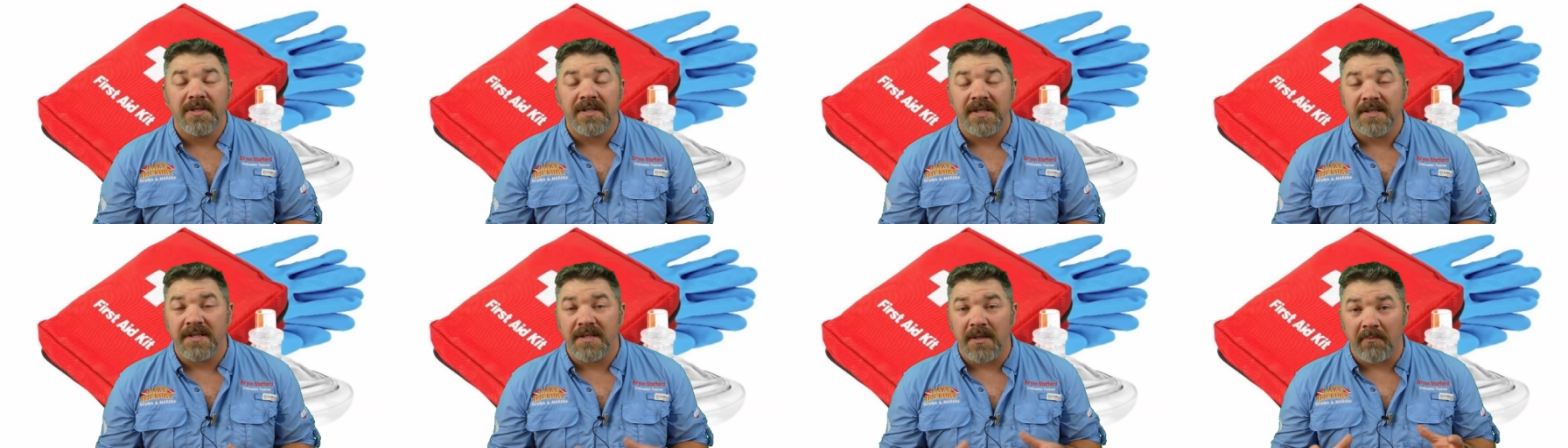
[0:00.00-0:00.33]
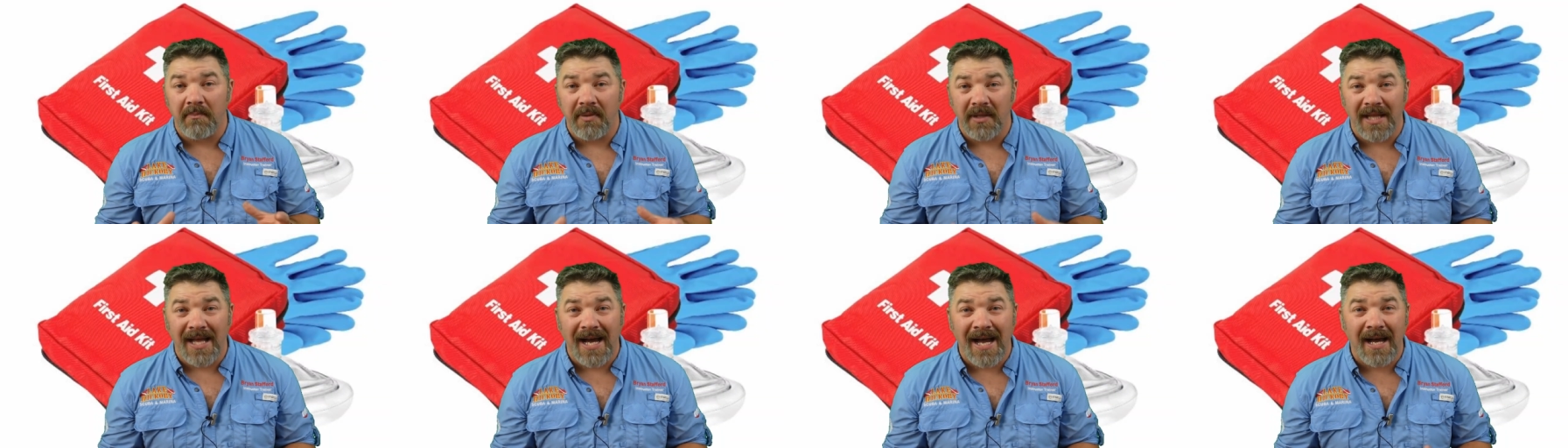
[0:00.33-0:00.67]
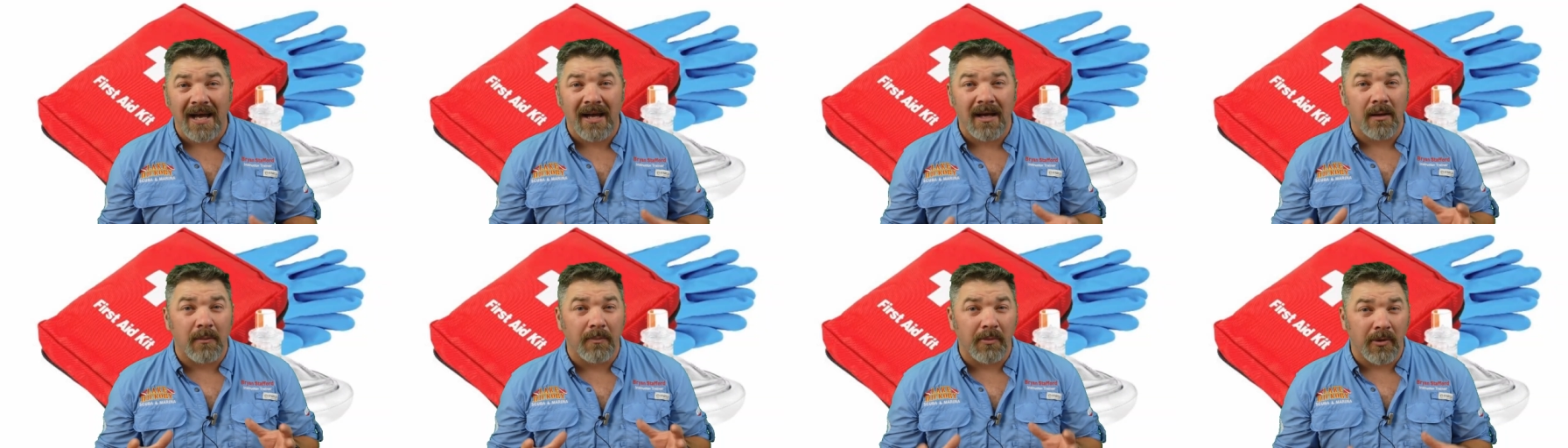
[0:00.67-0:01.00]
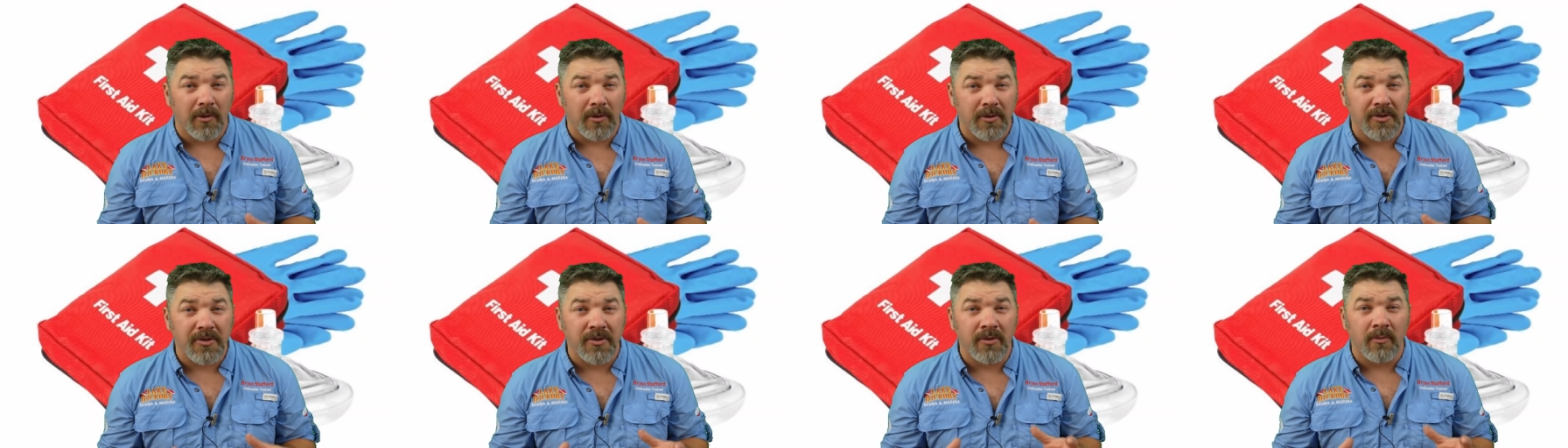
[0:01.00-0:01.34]
is apply a
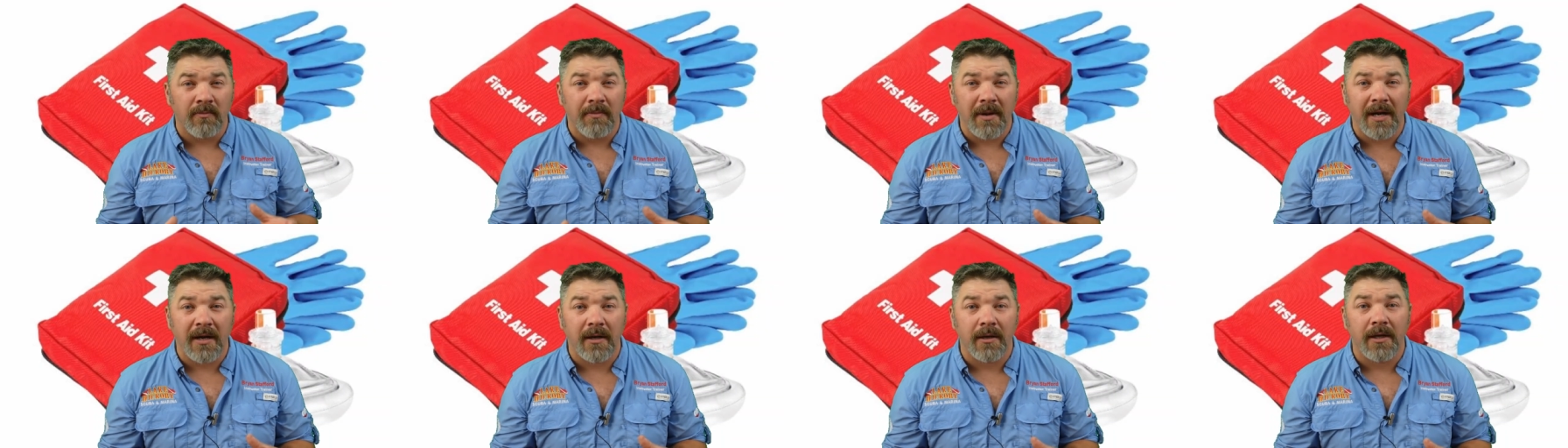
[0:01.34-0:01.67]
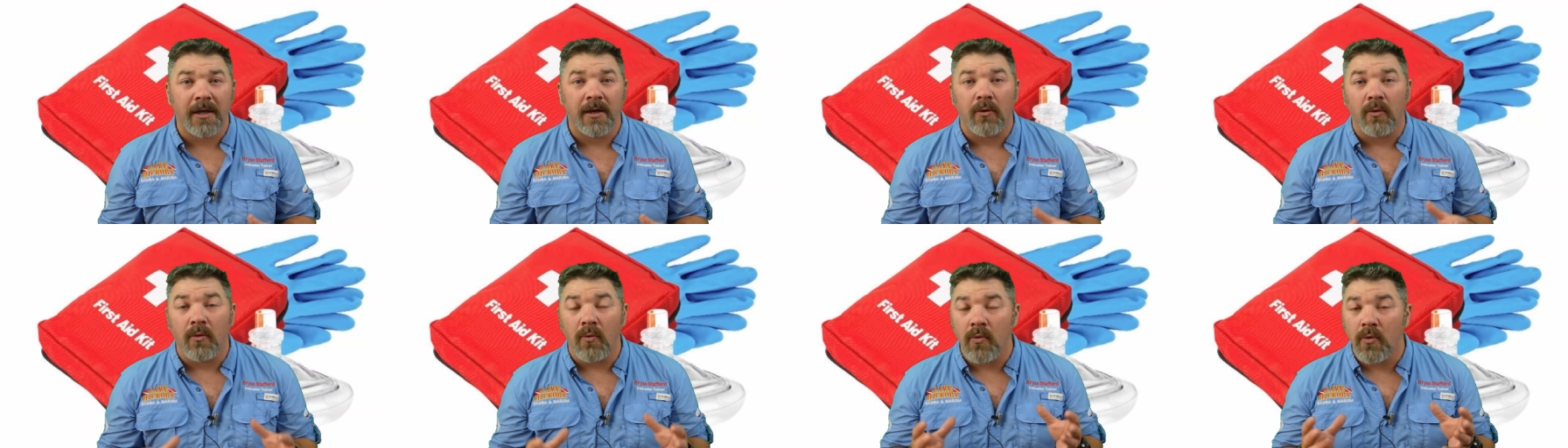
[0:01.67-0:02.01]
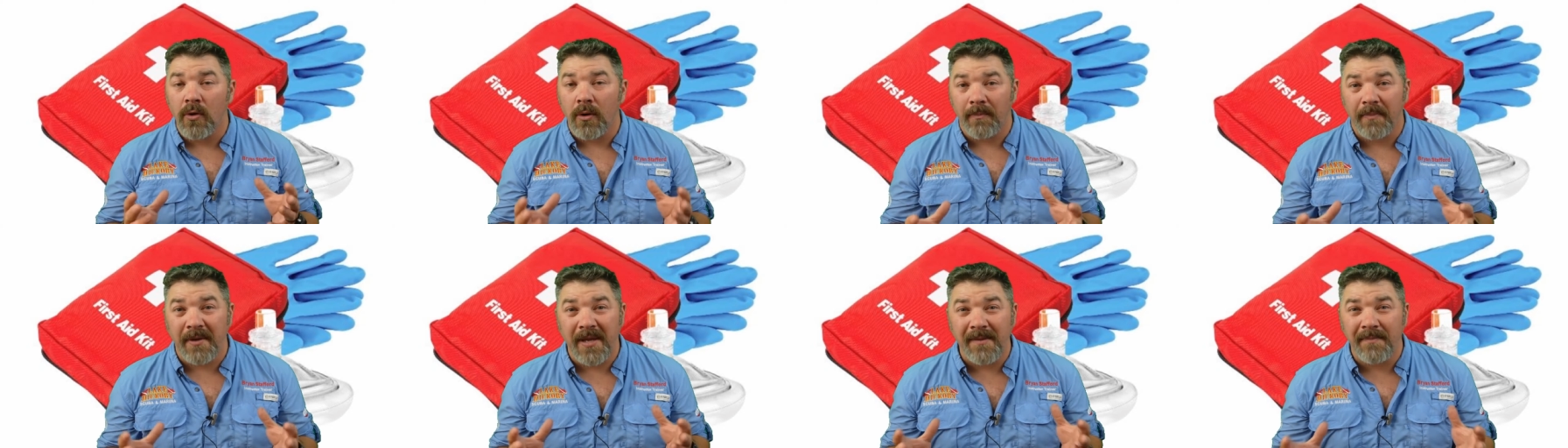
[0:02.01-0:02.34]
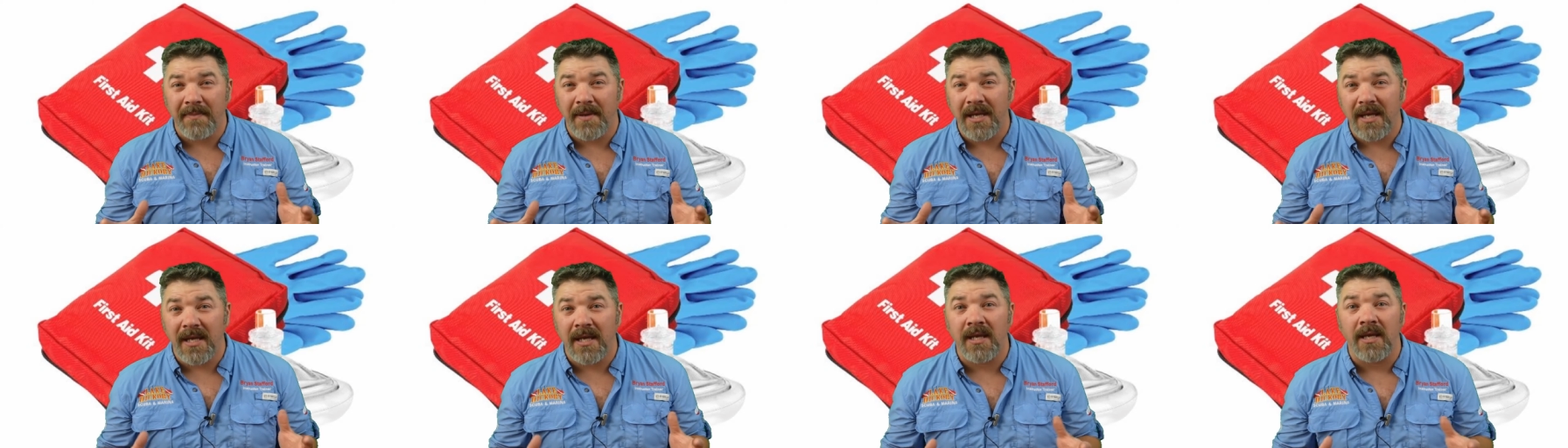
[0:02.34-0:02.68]
personal barrier or
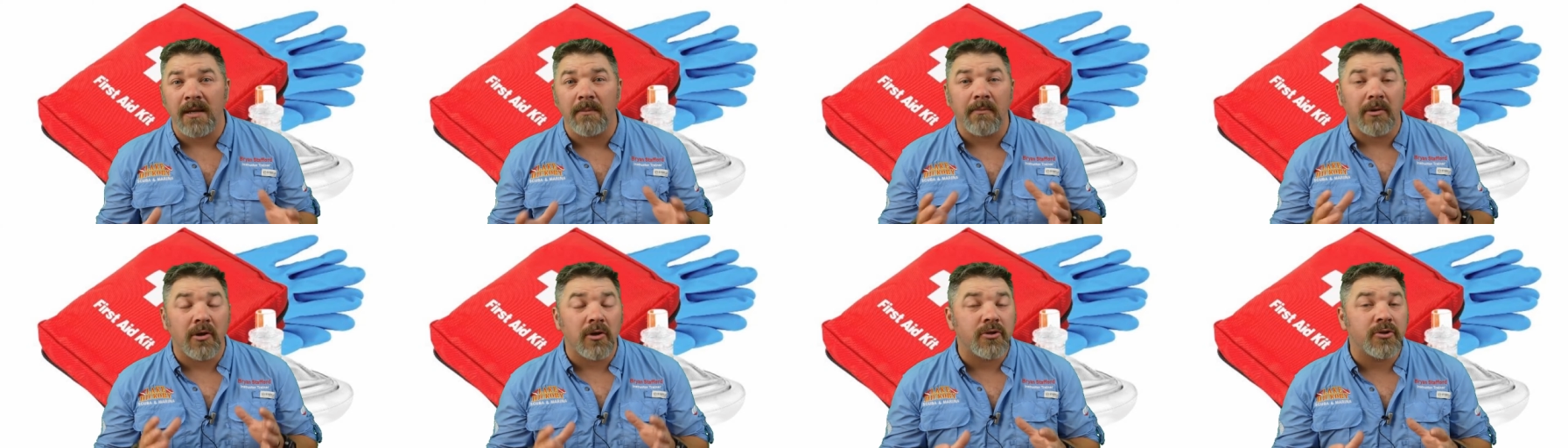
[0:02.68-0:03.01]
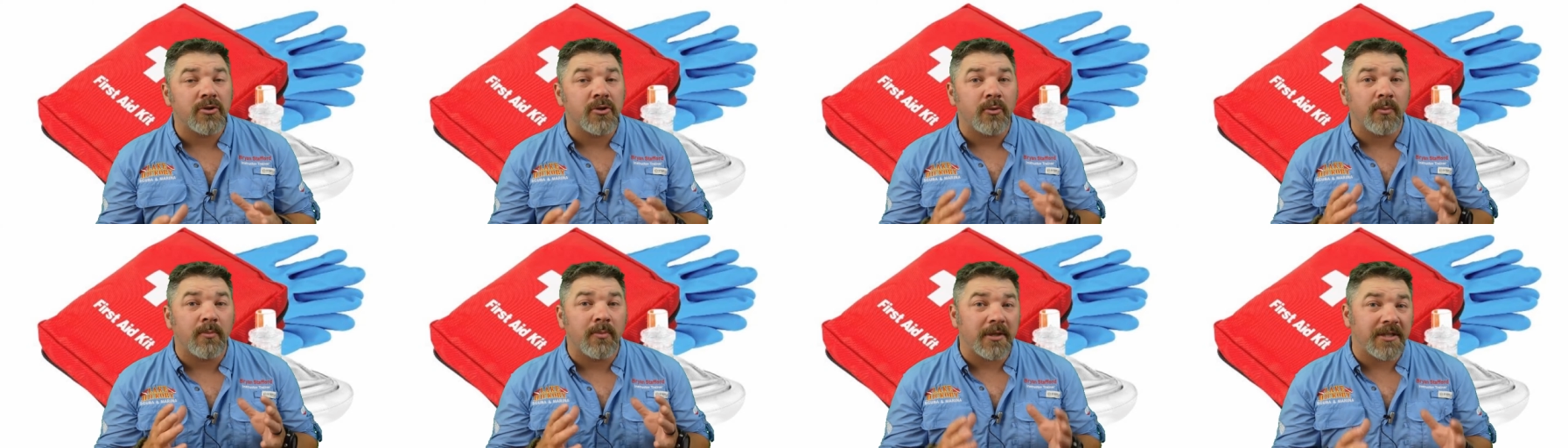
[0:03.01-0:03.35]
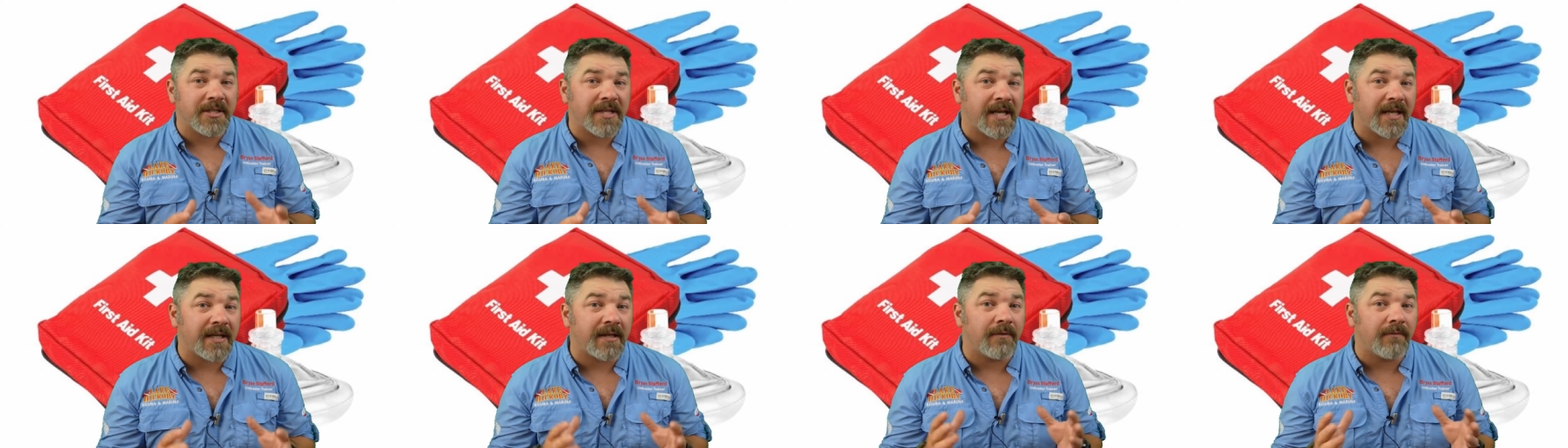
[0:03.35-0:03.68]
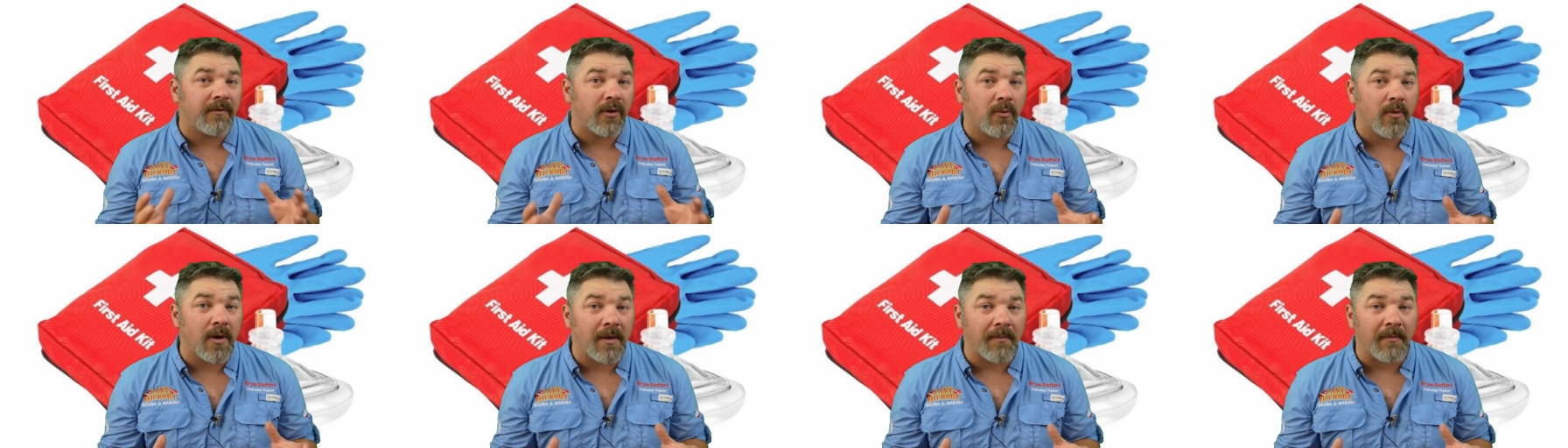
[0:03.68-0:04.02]
PPE, personal protective
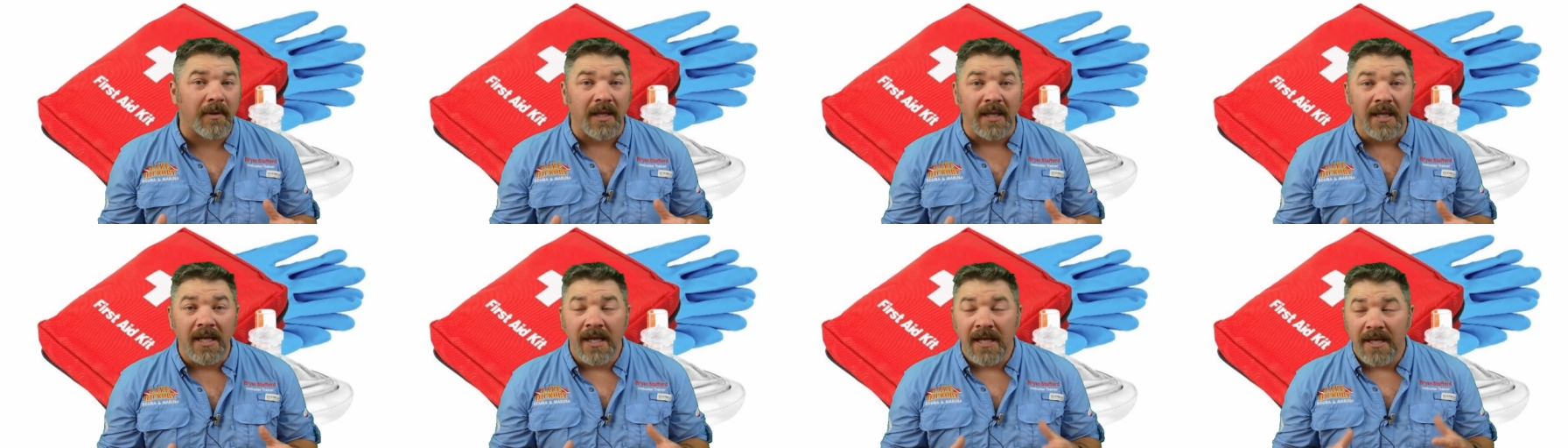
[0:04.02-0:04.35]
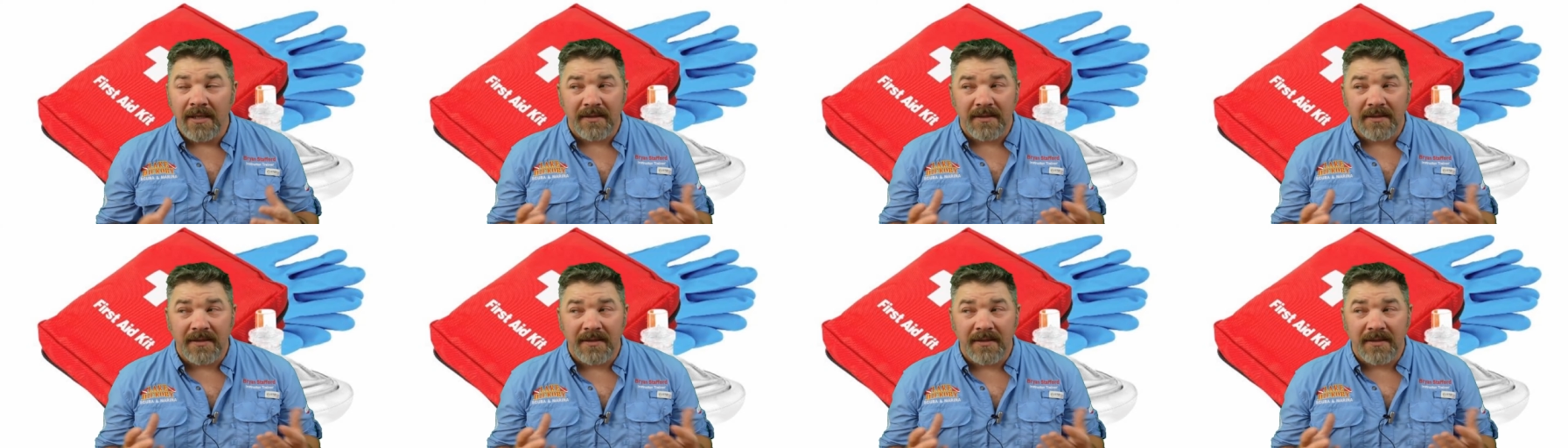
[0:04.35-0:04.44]
equipment.